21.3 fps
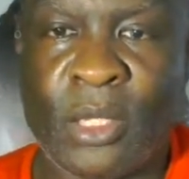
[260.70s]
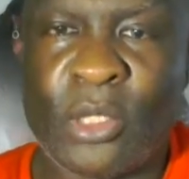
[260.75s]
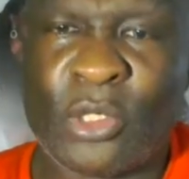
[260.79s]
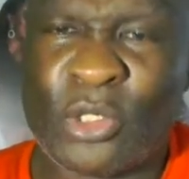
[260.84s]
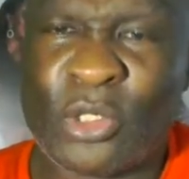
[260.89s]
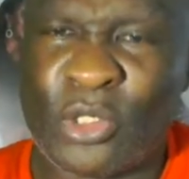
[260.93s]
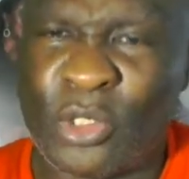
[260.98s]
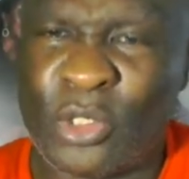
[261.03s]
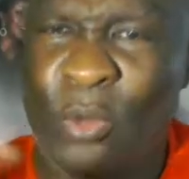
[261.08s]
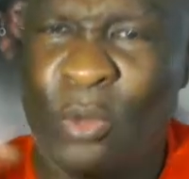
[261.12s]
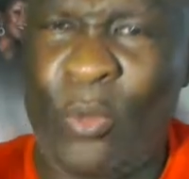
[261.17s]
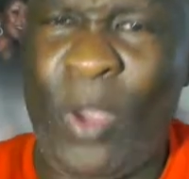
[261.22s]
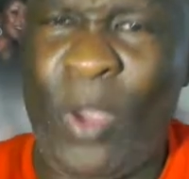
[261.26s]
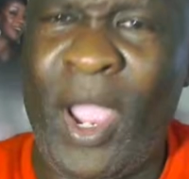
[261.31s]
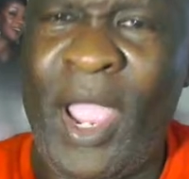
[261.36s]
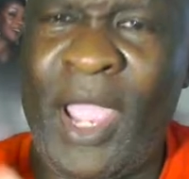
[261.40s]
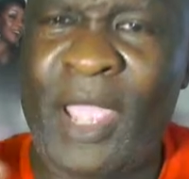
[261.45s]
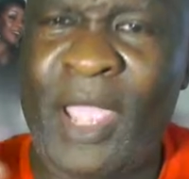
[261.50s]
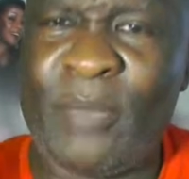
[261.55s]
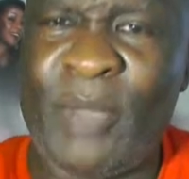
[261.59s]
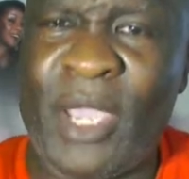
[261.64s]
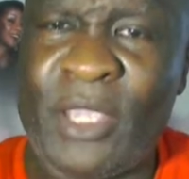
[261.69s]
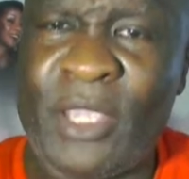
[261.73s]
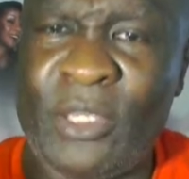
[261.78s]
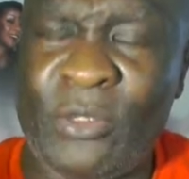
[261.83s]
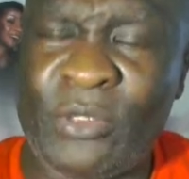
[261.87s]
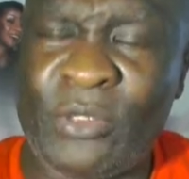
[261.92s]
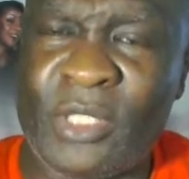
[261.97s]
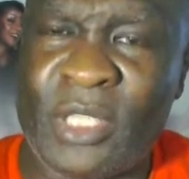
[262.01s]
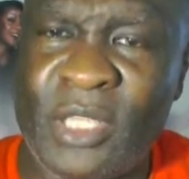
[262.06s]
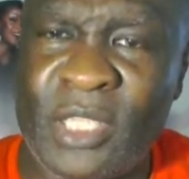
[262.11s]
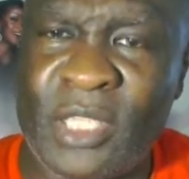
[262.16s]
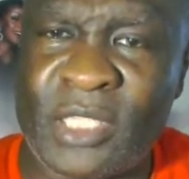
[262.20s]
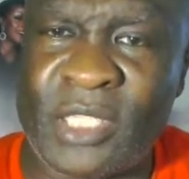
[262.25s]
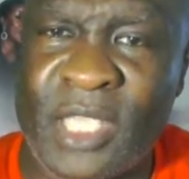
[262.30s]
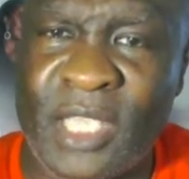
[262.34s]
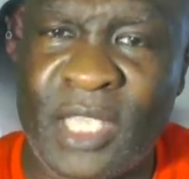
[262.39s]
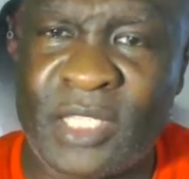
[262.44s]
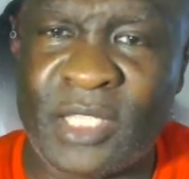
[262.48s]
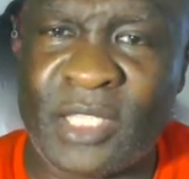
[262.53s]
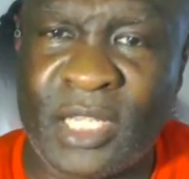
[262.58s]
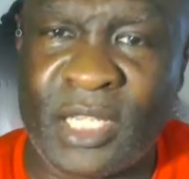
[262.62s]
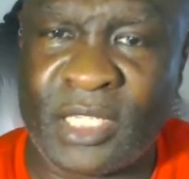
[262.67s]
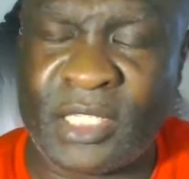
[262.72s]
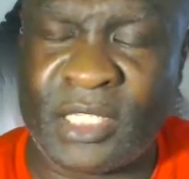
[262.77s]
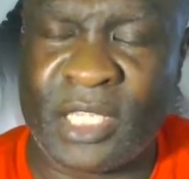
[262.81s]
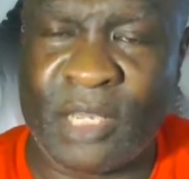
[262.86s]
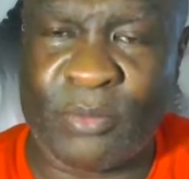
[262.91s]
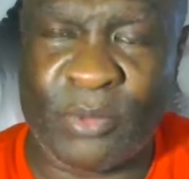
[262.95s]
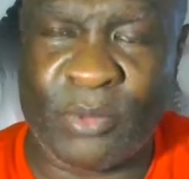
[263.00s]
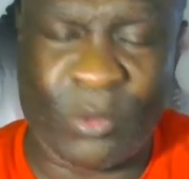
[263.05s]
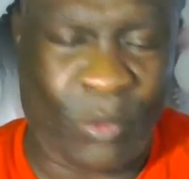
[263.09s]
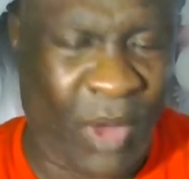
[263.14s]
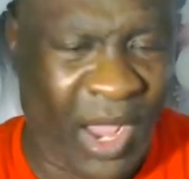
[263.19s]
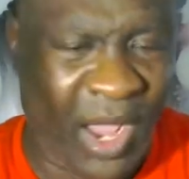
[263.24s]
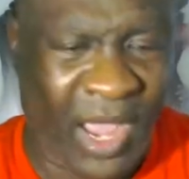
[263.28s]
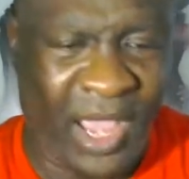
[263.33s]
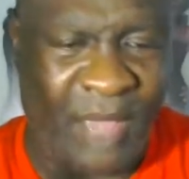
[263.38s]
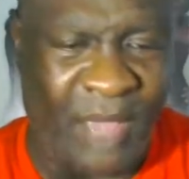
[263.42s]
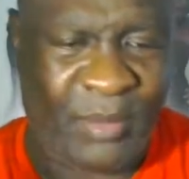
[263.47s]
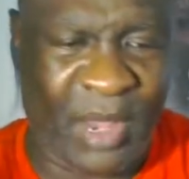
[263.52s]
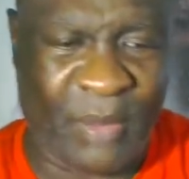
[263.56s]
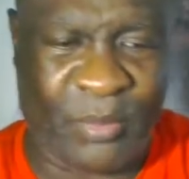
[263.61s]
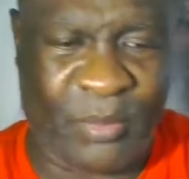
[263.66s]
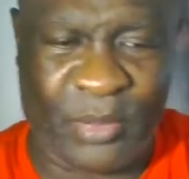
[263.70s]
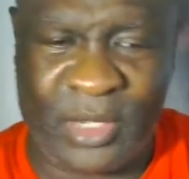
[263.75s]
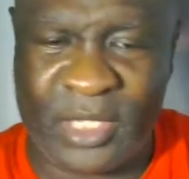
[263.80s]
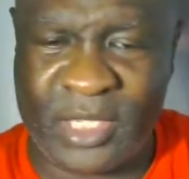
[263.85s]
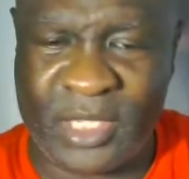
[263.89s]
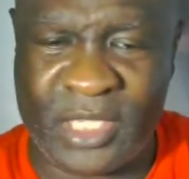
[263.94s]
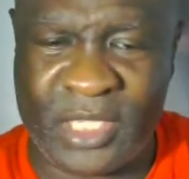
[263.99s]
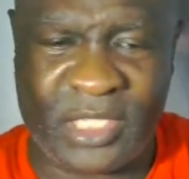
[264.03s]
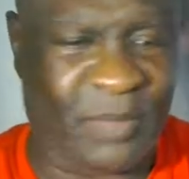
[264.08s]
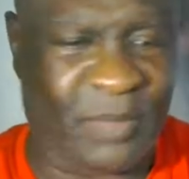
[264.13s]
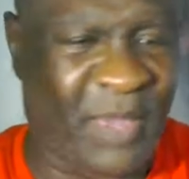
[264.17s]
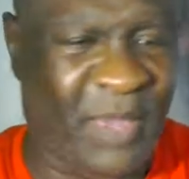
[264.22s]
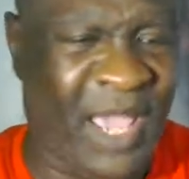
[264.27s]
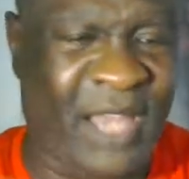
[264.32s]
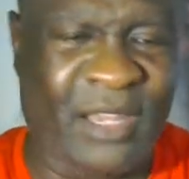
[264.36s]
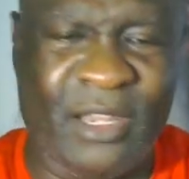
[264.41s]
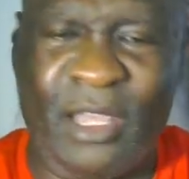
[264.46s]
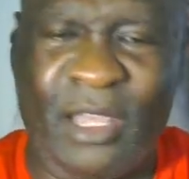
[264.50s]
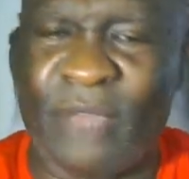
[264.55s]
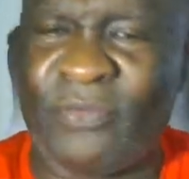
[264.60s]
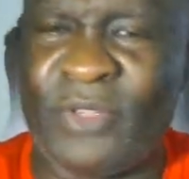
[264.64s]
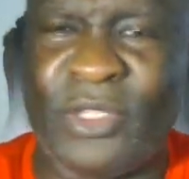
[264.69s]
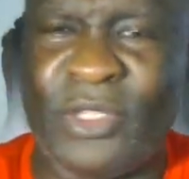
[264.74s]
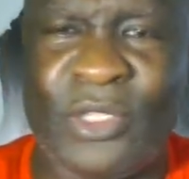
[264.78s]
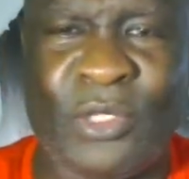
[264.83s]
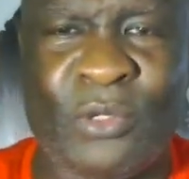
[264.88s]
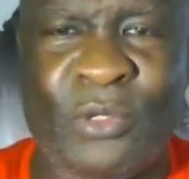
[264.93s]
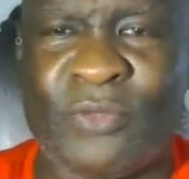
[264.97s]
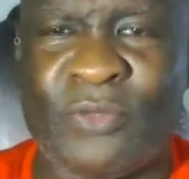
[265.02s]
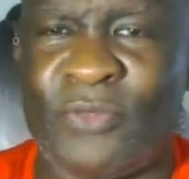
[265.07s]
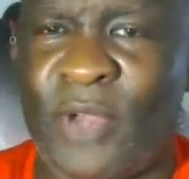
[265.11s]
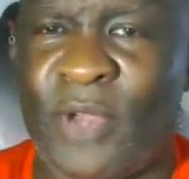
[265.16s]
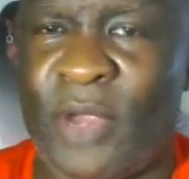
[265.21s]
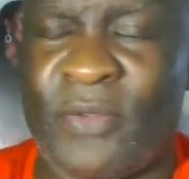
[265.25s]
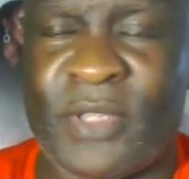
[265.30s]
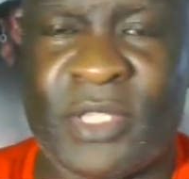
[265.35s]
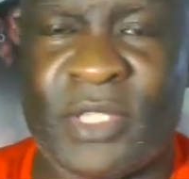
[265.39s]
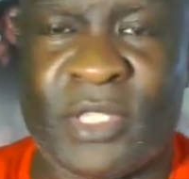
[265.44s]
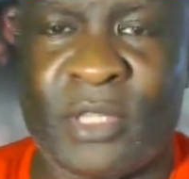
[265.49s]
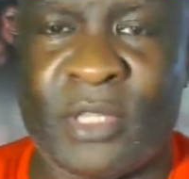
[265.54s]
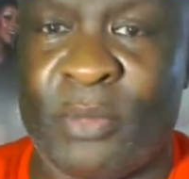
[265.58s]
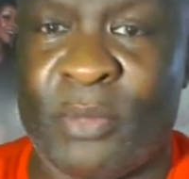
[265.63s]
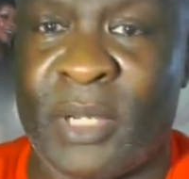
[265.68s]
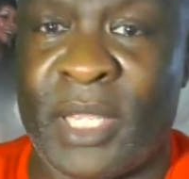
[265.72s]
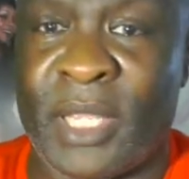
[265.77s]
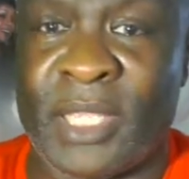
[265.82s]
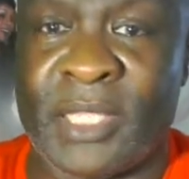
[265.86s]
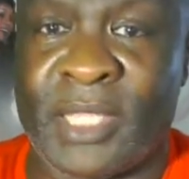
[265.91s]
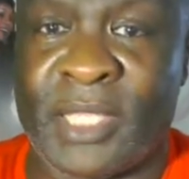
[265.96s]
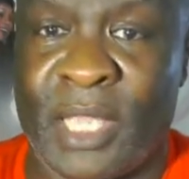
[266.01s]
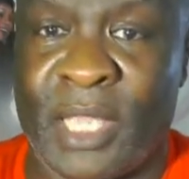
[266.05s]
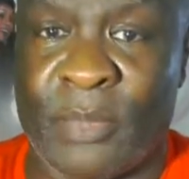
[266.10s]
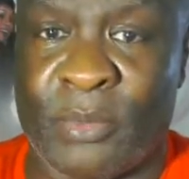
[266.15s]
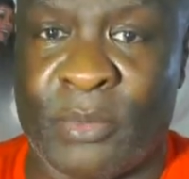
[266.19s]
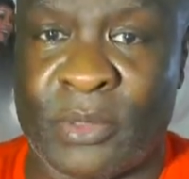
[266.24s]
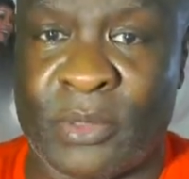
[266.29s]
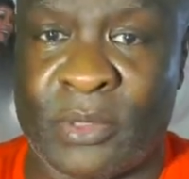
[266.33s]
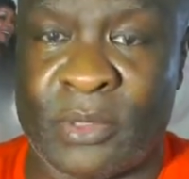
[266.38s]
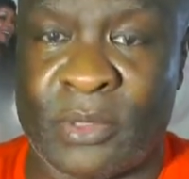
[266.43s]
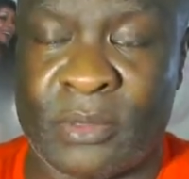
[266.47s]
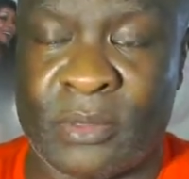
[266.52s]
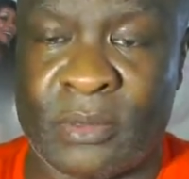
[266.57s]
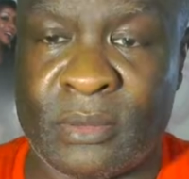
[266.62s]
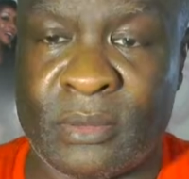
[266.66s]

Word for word: So why am I using this as an example? Why am I bringing this up? I love to use very simple examples,